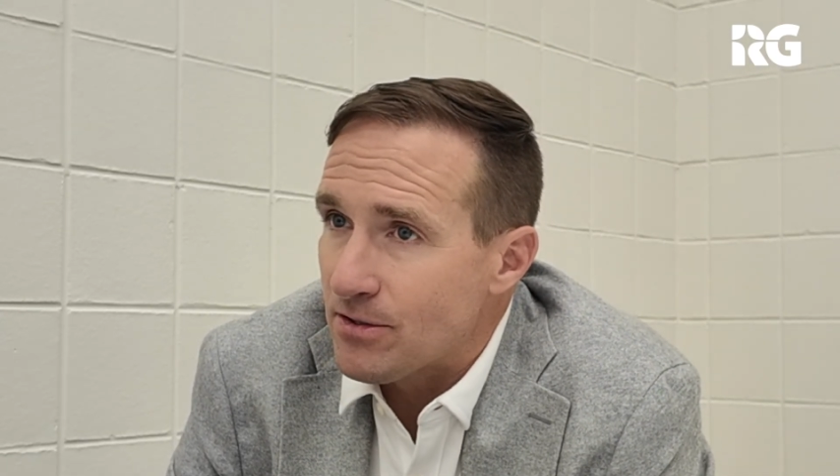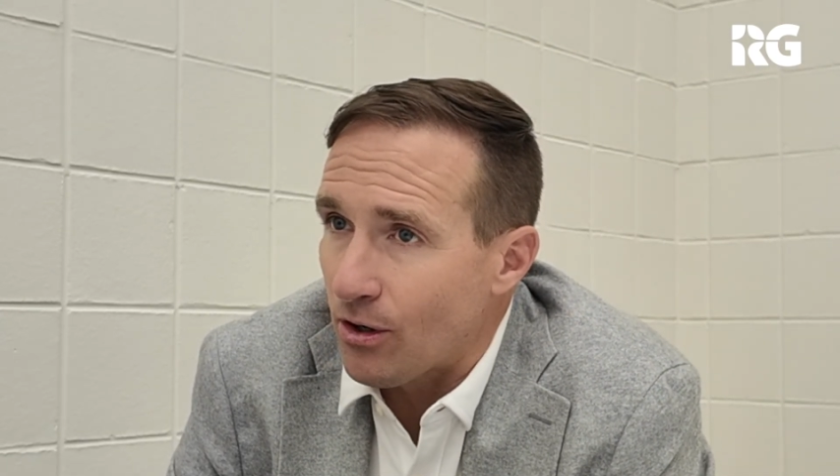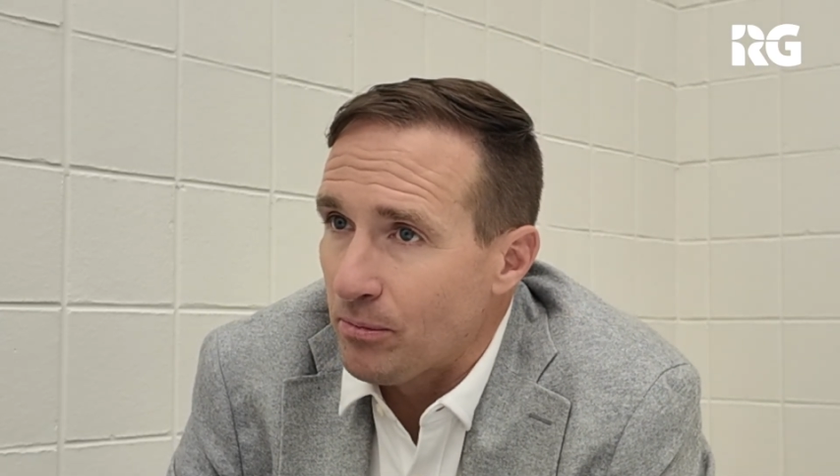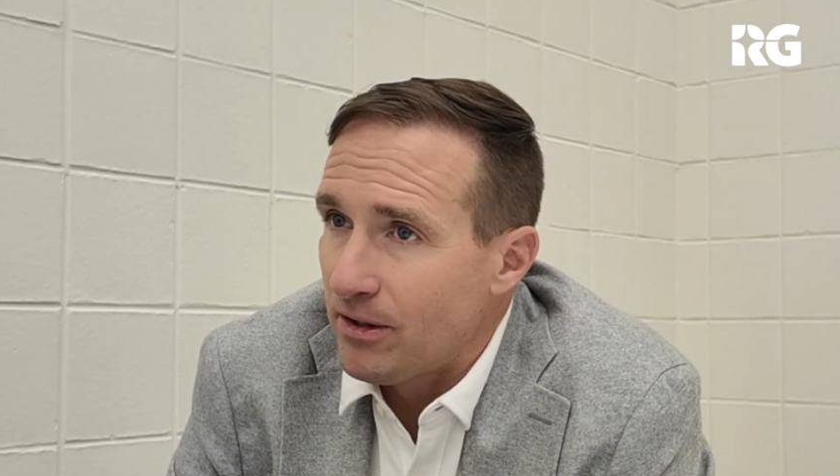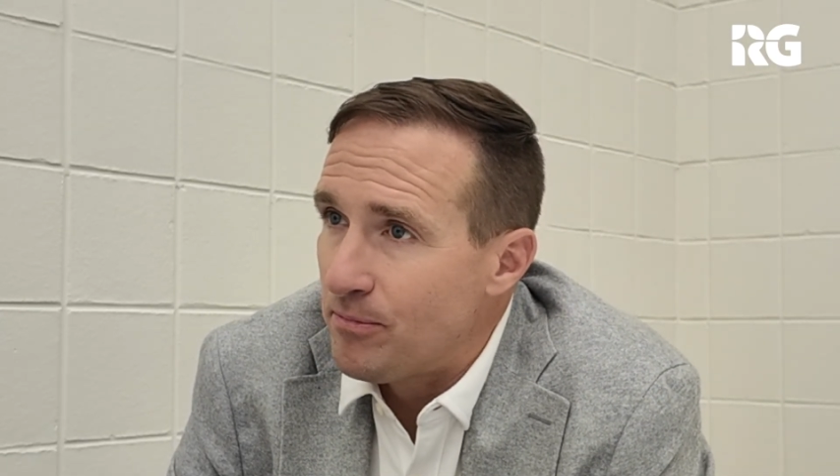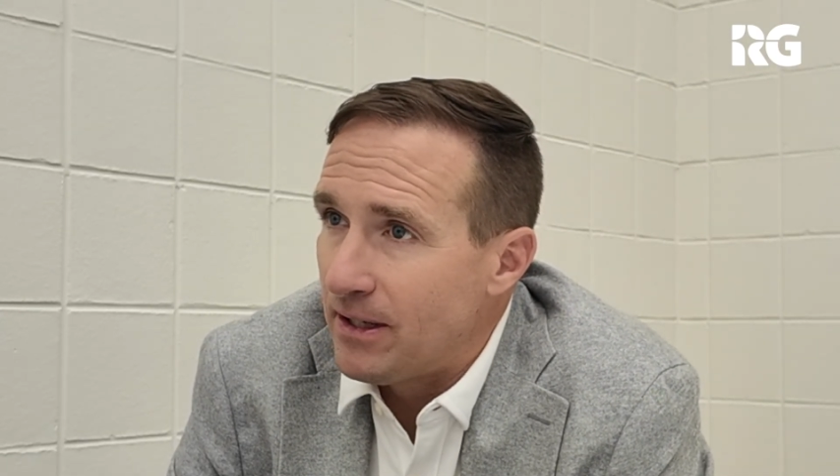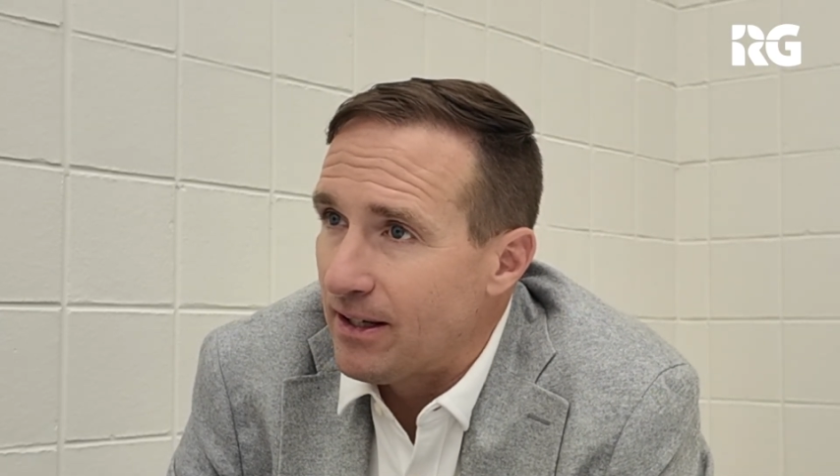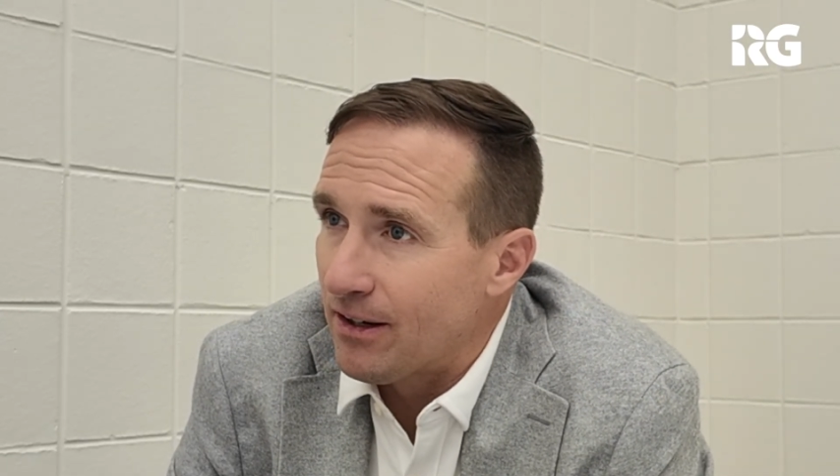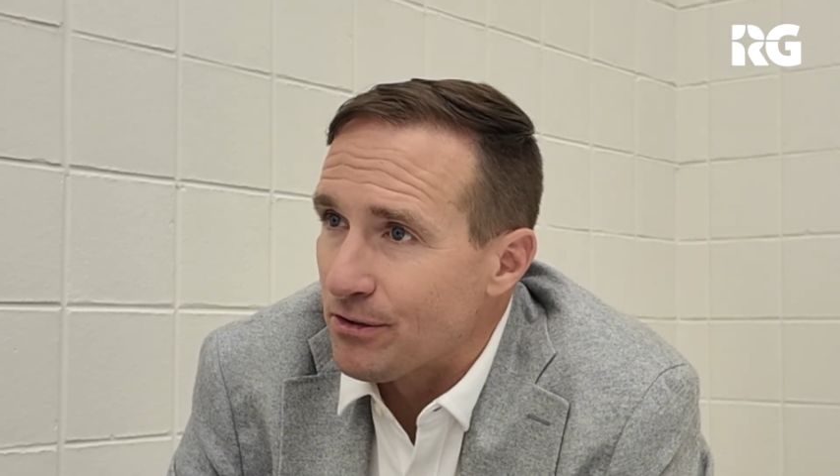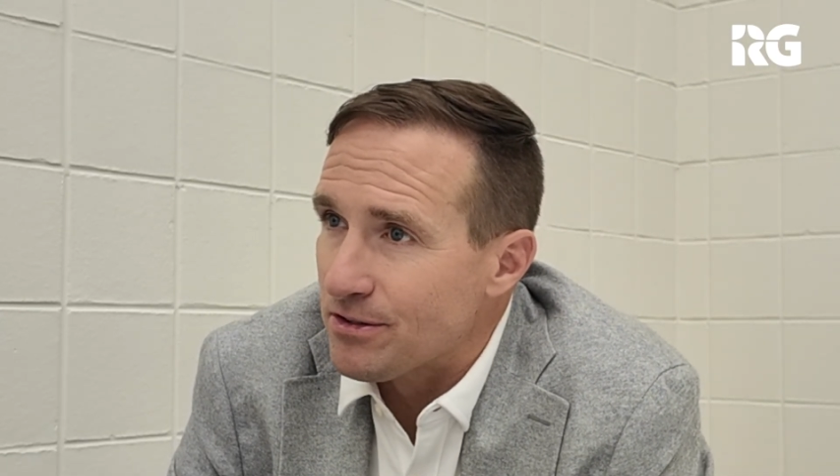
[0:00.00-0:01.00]
hard to believe Pete
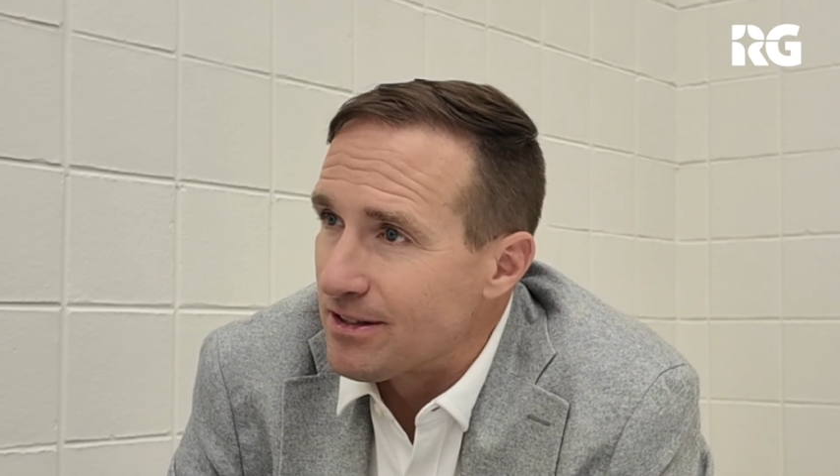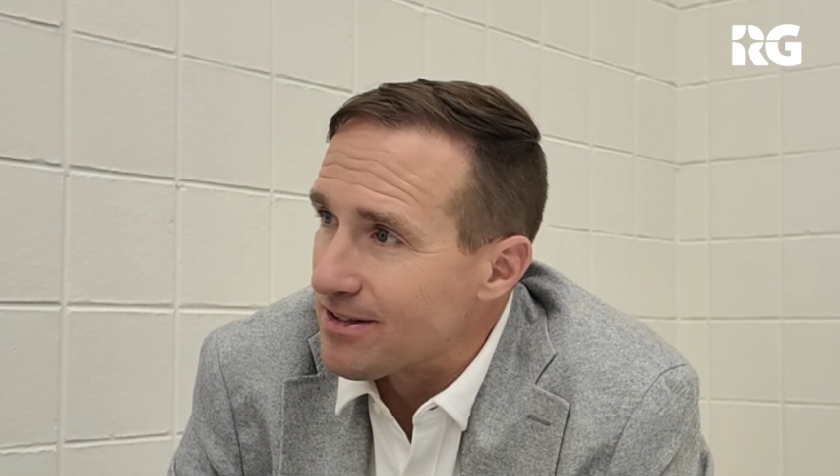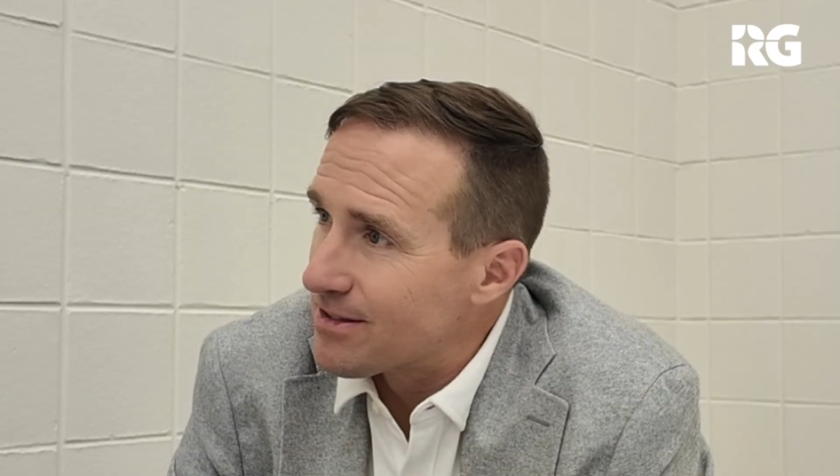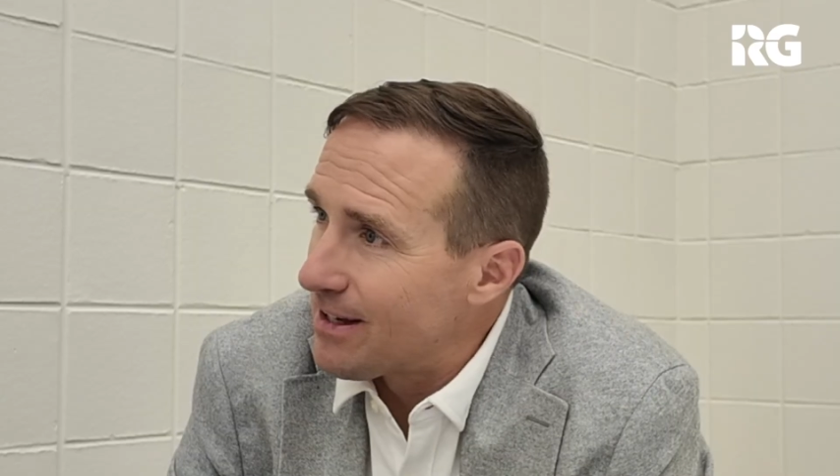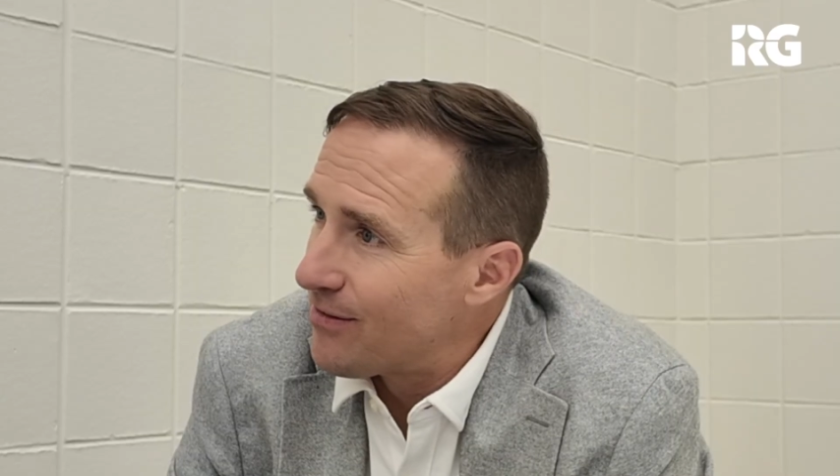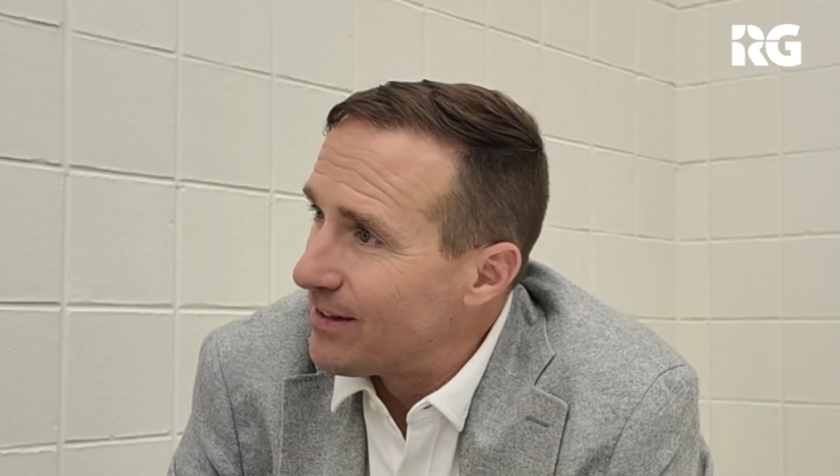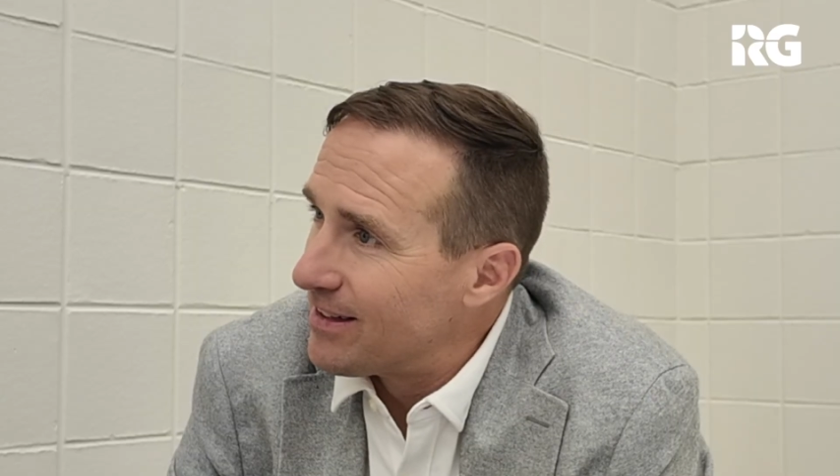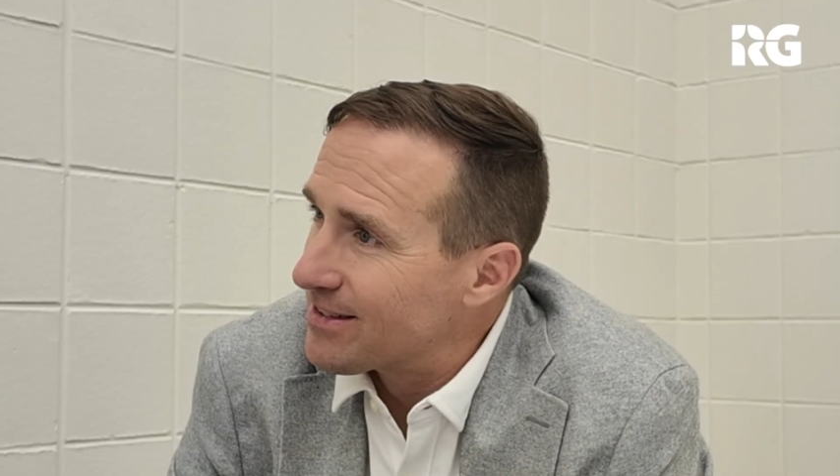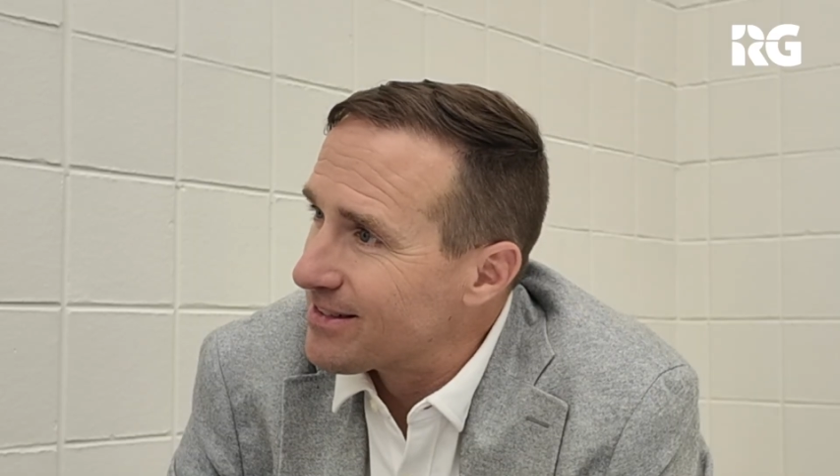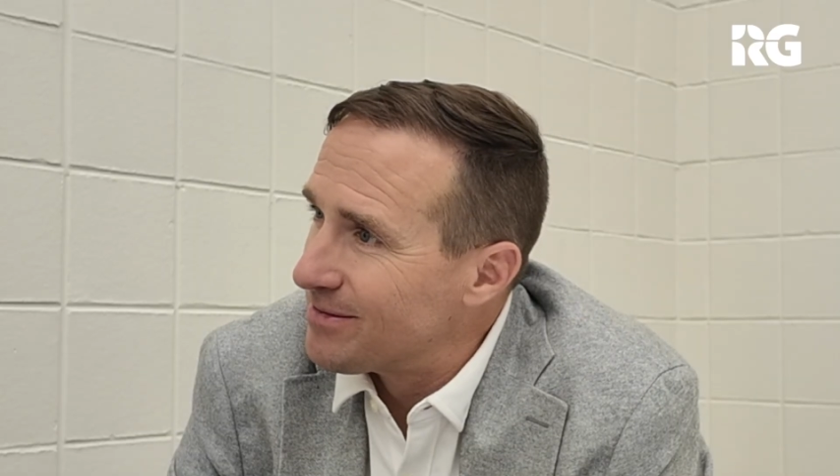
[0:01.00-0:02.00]
Carroll's in his
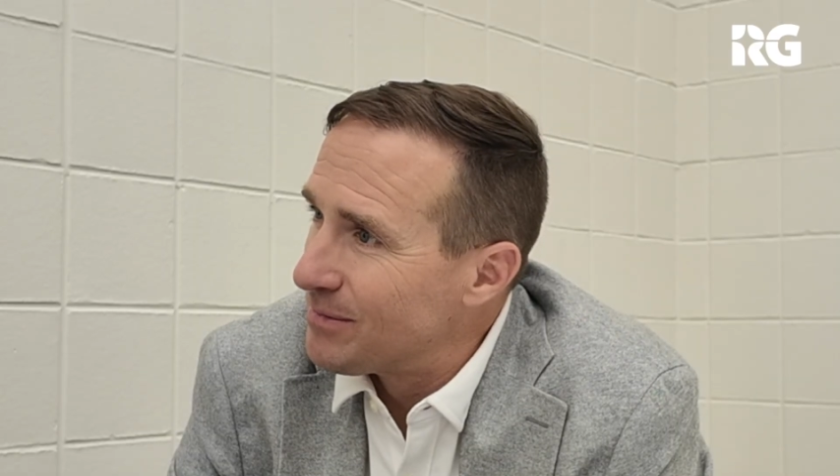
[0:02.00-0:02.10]
70s